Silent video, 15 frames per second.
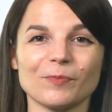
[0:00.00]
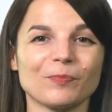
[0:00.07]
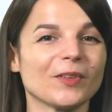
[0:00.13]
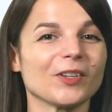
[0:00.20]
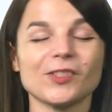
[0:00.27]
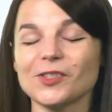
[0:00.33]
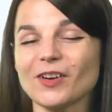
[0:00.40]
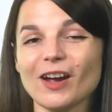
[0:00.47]

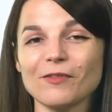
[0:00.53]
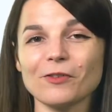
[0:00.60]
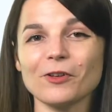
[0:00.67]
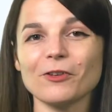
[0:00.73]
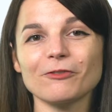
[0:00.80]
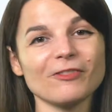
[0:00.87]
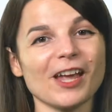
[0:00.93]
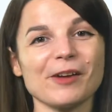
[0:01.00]
There's
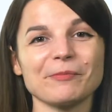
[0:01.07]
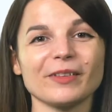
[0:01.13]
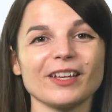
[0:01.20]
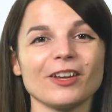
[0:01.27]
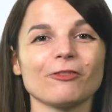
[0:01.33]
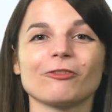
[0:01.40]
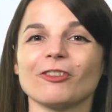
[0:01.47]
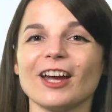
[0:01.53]
travel,
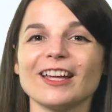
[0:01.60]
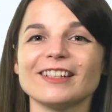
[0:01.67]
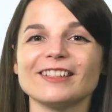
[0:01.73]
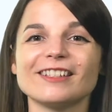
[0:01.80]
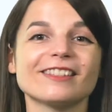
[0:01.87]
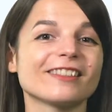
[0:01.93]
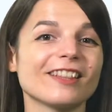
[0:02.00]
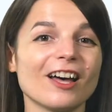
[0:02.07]
family,
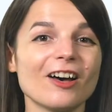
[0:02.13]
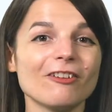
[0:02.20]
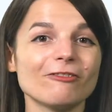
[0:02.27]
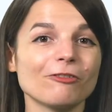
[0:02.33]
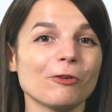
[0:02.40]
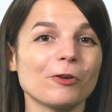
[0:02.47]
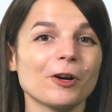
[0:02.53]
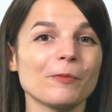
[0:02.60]
friends, love,
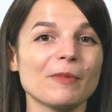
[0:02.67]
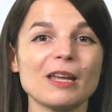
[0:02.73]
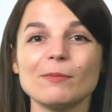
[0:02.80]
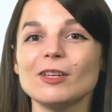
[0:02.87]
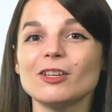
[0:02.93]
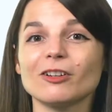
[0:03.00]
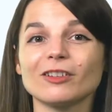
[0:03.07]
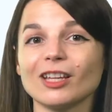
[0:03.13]
or maybe
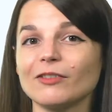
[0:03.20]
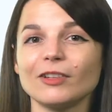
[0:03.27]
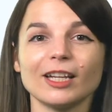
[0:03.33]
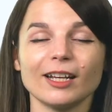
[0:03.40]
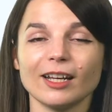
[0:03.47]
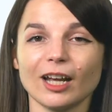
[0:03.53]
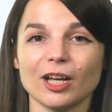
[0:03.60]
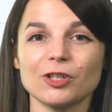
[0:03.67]
you're living
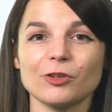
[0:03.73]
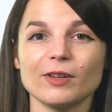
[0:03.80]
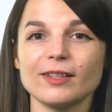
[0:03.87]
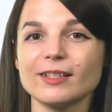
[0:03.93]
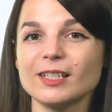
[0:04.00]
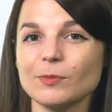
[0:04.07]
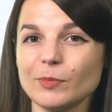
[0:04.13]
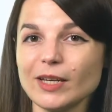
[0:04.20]
in a country
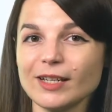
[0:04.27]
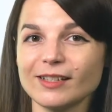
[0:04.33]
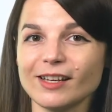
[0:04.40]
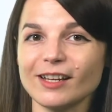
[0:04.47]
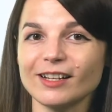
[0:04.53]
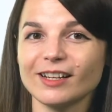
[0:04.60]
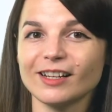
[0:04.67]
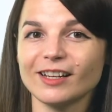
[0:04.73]
that speaks it.